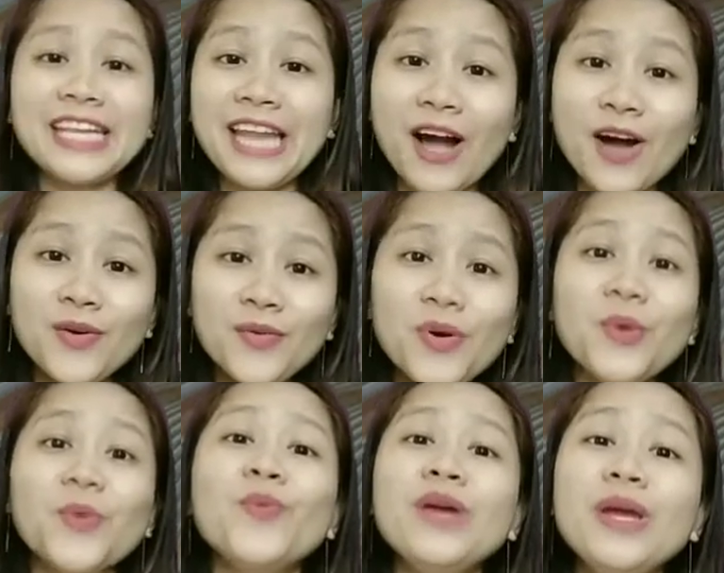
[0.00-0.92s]
Now,
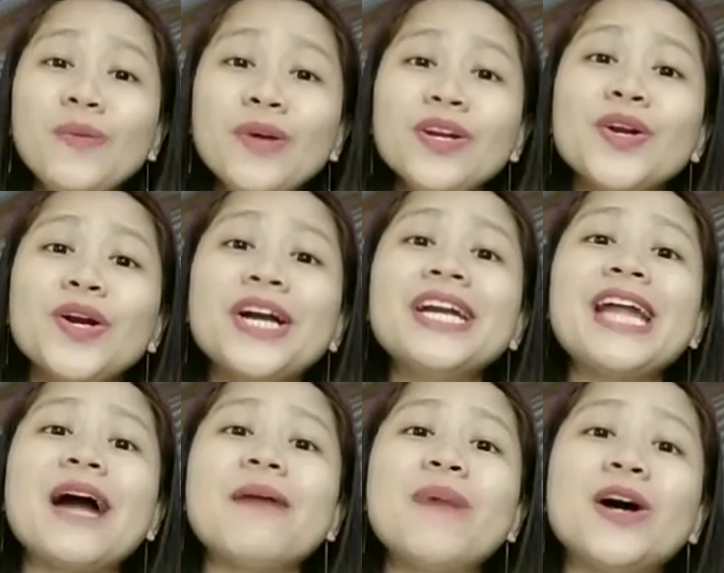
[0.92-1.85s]
we will
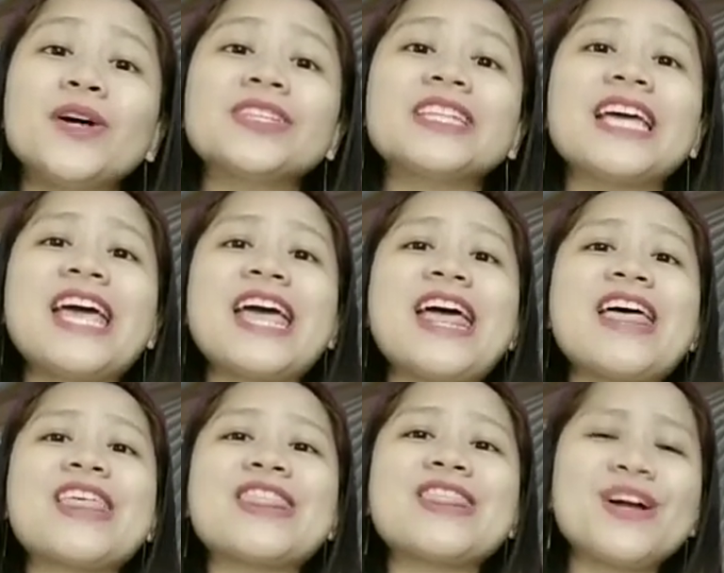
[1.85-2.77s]
learn about
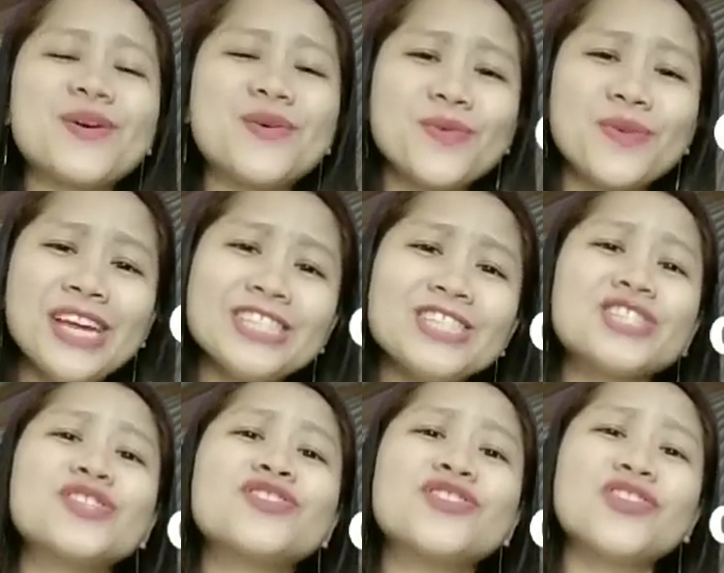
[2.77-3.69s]
the
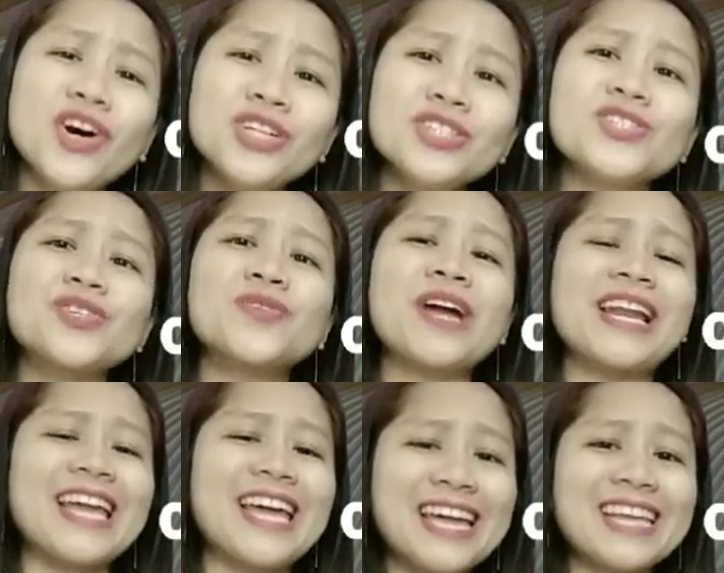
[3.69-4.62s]
rich cultural